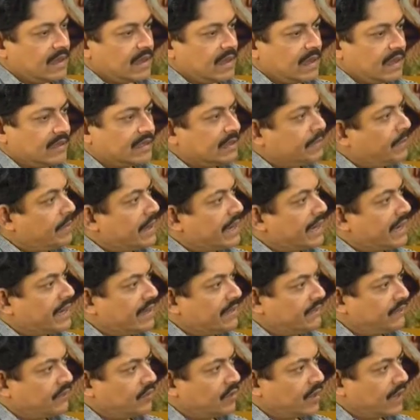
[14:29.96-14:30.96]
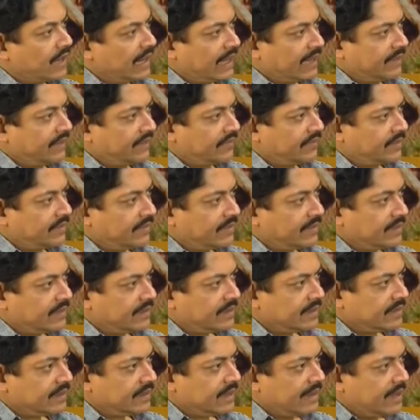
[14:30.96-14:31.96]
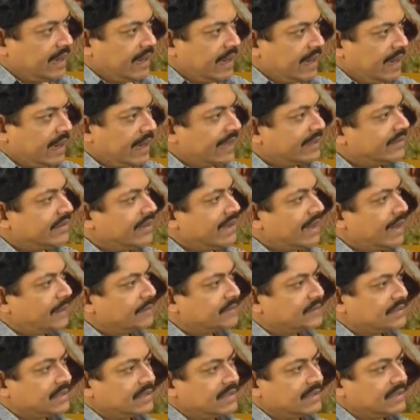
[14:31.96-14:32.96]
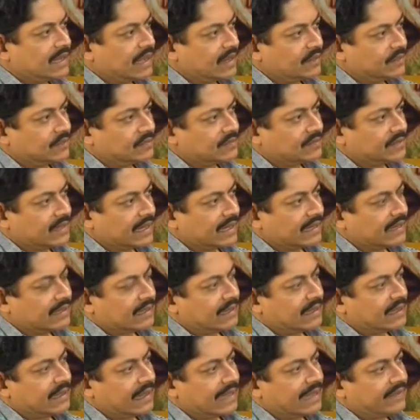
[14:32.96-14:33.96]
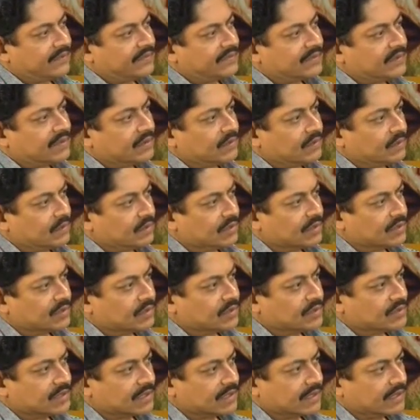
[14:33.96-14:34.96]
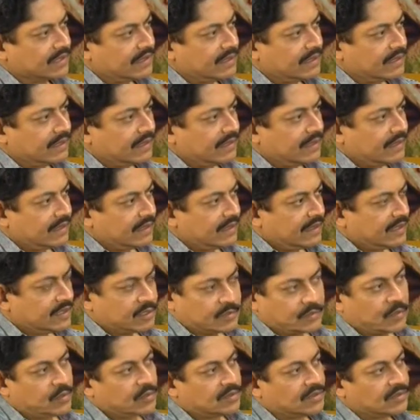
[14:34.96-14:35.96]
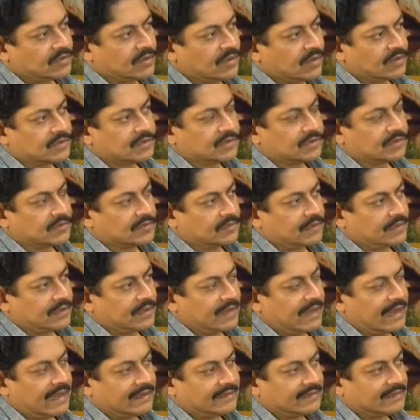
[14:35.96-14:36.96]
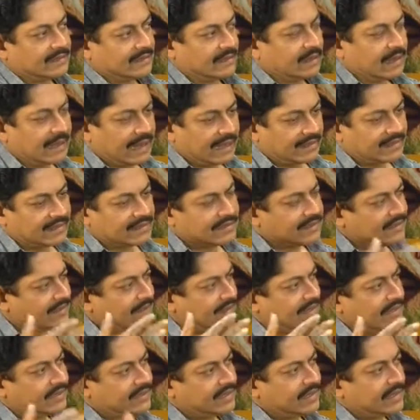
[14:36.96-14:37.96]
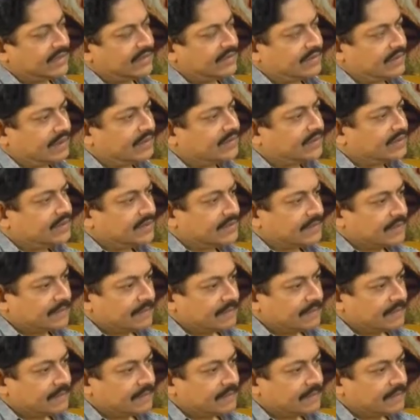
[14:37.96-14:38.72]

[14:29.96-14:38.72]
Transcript: is a paradigm for life like there are ups and downs like life is a roller coaster sports is also has its, uh, has its crests and troughs.